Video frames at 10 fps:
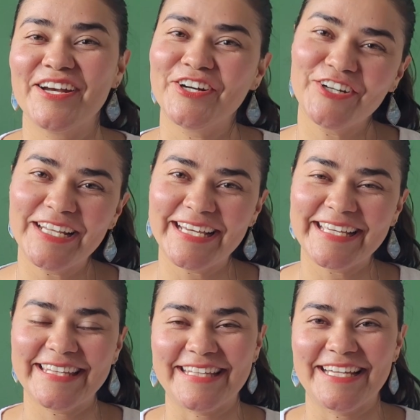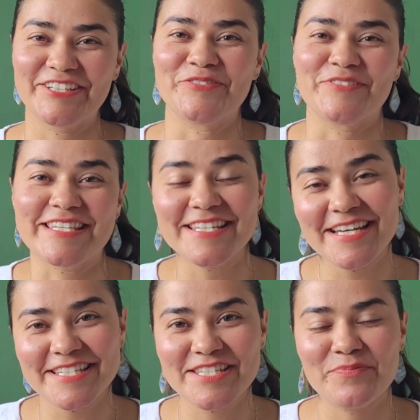Hola, ¿qué tal? ¿Cómo
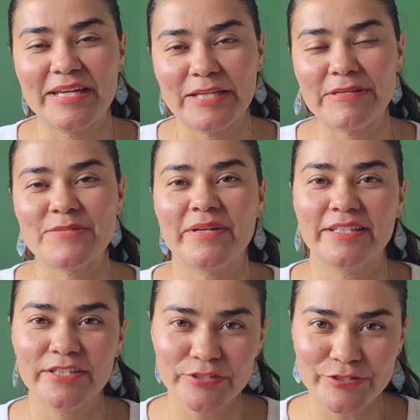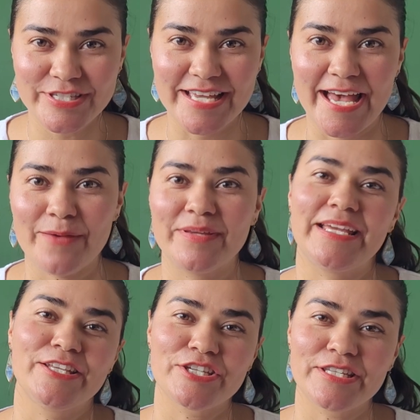estás? My name is Maricruz. I'm an
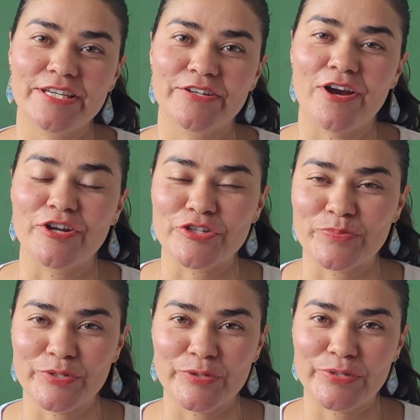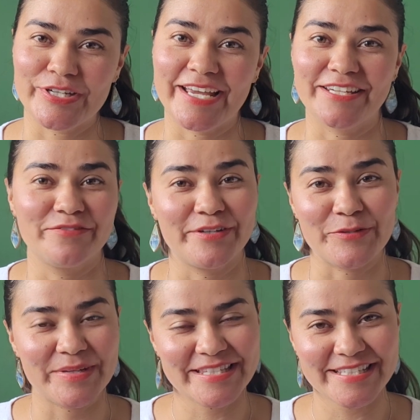engineer, entrepreneur, and
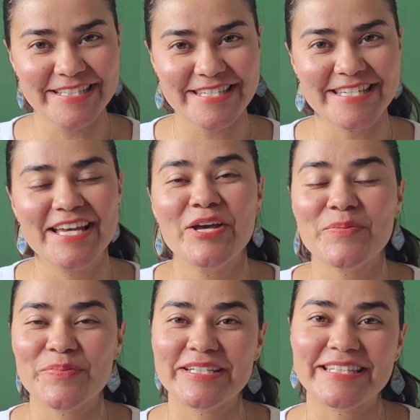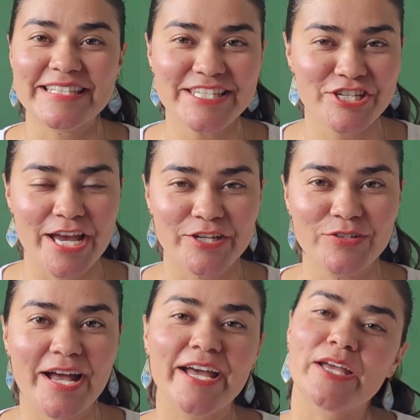environmentalist, but in this
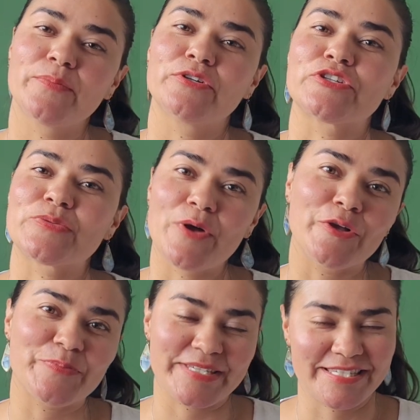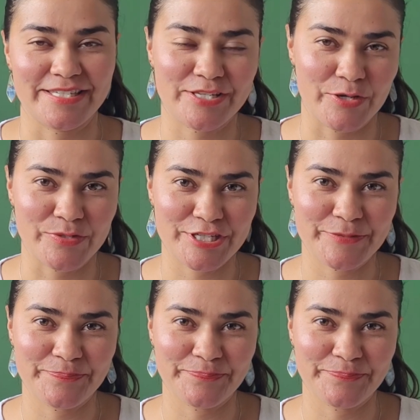channel, I am your small business coach.